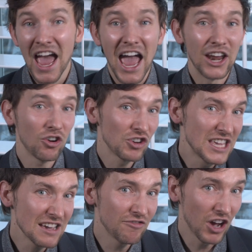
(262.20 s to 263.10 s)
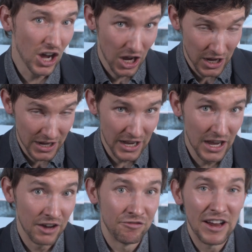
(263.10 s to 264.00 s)
And I'll give
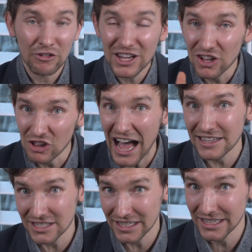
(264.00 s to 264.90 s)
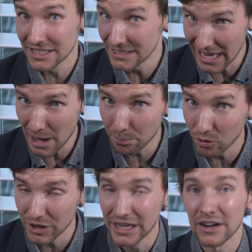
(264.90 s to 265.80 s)
a very classic example
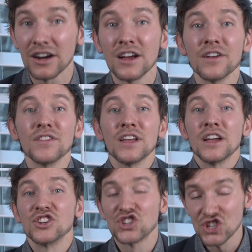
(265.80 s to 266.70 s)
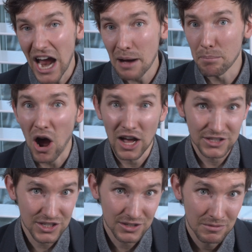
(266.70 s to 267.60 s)
here.
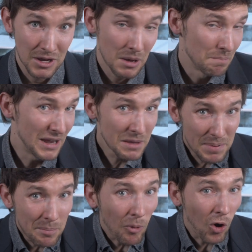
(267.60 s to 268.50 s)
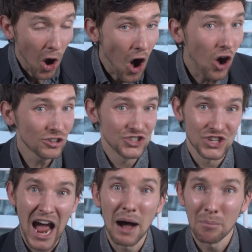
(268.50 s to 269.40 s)
Chatbots. Many people call
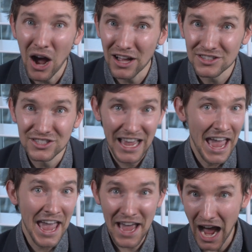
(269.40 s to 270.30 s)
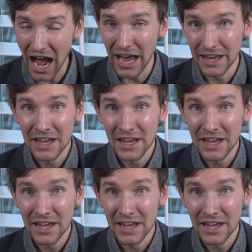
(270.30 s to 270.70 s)
chatbots AI,